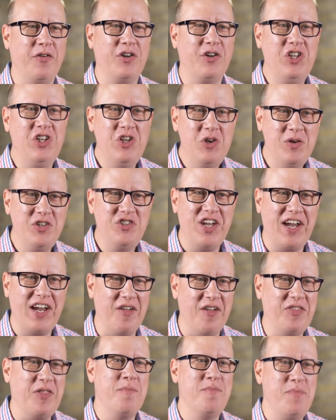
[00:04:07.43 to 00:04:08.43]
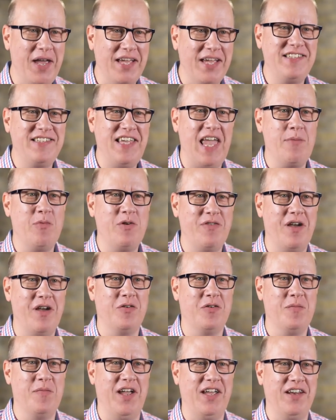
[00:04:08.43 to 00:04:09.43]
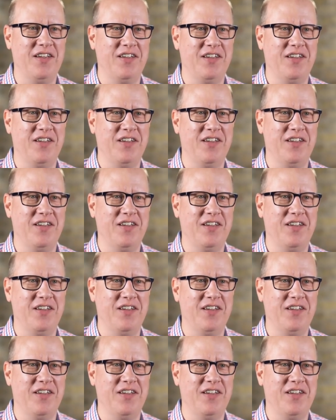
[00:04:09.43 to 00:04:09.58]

you to check out the biggest game we've ever made.